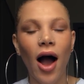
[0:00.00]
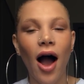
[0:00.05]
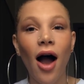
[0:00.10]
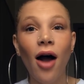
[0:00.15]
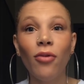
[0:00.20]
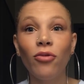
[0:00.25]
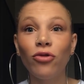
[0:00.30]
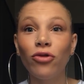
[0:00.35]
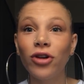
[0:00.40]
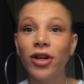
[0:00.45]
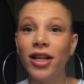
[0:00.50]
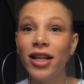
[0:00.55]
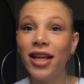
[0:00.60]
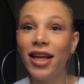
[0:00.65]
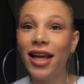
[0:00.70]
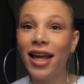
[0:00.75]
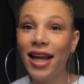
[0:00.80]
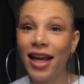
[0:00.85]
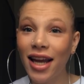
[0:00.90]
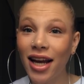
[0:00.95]
I'm
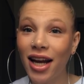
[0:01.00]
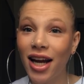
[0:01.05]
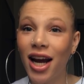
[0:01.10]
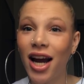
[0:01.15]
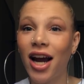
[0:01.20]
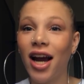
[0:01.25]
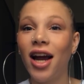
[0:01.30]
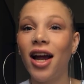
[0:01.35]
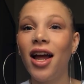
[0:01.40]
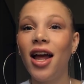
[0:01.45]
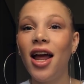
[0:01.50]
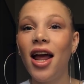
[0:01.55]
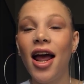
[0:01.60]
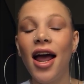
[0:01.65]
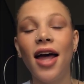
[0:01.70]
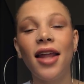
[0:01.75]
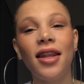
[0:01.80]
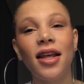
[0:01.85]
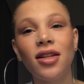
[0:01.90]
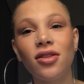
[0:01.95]
really here.
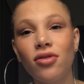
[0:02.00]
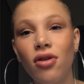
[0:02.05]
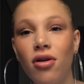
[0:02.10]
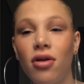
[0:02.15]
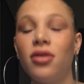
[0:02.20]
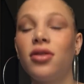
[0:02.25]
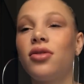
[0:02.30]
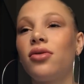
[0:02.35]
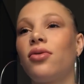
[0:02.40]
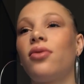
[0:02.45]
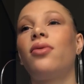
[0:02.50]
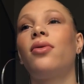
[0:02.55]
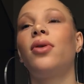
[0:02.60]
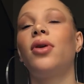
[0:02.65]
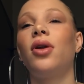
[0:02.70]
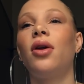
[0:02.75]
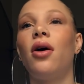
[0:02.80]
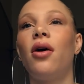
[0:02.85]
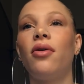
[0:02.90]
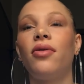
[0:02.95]
And that's also,
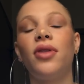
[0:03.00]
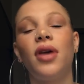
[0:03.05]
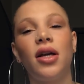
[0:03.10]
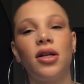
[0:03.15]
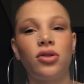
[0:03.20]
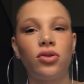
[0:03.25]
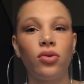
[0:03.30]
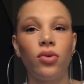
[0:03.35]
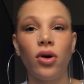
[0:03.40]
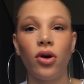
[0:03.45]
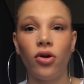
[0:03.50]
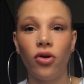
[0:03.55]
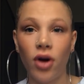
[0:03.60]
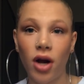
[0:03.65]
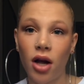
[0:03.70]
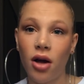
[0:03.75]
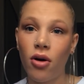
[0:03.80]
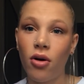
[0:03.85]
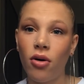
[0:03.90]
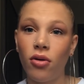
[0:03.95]
you know, thanks to a
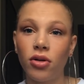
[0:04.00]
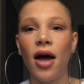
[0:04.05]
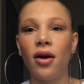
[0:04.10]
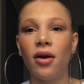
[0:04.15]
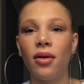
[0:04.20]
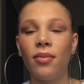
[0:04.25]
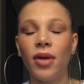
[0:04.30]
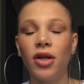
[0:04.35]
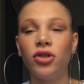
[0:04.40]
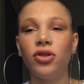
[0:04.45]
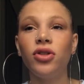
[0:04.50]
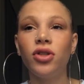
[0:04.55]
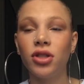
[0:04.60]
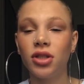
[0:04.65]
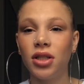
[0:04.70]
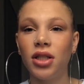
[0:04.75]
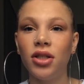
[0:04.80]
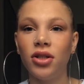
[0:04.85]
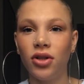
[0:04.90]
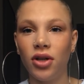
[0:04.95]
great coach. My junior and
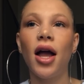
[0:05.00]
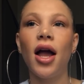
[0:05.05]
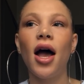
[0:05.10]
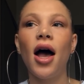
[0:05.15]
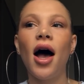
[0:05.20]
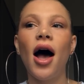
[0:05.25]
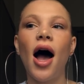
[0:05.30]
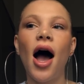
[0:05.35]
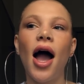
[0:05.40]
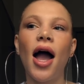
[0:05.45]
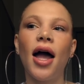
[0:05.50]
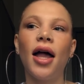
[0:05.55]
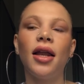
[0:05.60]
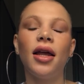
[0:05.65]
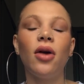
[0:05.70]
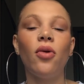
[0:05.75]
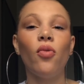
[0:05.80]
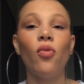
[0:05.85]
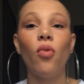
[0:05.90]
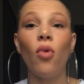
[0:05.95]
senior year, I had
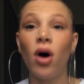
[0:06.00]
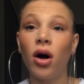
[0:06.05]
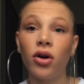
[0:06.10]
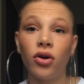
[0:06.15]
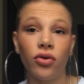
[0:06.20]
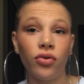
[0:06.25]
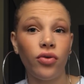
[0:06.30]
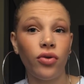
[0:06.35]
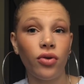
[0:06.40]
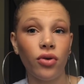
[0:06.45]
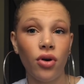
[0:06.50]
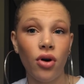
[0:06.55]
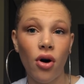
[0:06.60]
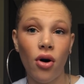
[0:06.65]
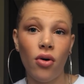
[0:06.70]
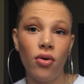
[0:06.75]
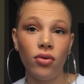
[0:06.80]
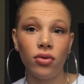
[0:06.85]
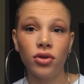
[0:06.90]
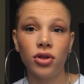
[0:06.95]
a wonderful
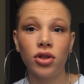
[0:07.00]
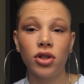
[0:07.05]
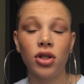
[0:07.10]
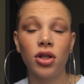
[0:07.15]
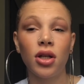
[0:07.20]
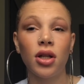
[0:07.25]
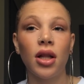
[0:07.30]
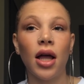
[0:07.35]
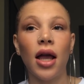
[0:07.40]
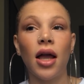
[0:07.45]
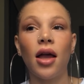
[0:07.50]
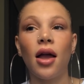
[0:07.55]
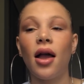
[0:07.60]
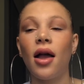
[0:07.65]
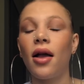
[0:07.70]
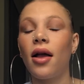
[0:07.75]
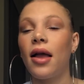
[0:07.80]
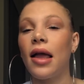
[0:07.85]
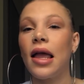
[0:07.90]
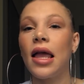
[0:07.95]
coach. Like,
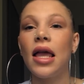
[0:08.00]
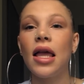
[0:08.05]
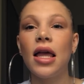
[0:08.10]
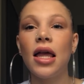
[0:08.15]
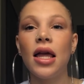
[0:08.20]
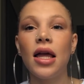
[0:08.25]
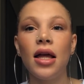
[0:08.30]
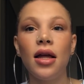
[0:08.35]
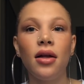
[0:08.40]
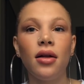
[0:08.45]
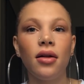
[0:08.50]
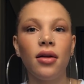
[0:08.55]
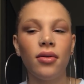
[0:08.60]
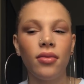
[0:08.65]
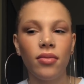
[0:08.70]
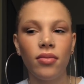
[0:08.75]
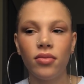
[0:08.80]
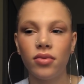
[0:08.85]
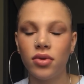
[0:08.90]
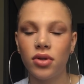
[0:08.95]
he
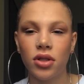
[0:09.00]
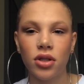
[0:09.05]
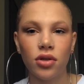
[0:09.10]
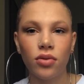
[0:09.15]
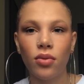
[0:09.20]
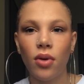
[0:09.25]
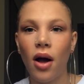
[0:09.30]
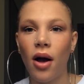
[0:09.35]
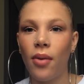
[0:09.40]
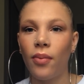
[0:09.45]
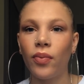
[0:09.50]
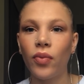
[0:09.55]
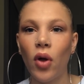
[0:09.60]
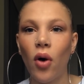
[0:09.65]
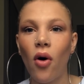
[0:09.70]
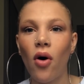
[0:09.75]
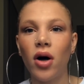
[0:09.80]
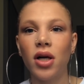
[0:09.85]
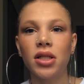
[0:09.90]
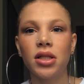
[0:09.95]
was just
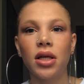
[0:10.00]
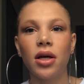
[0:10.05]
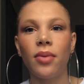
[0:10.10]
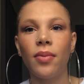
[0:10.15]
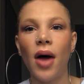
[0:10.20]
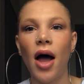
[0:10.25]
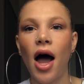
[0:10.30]
awesome.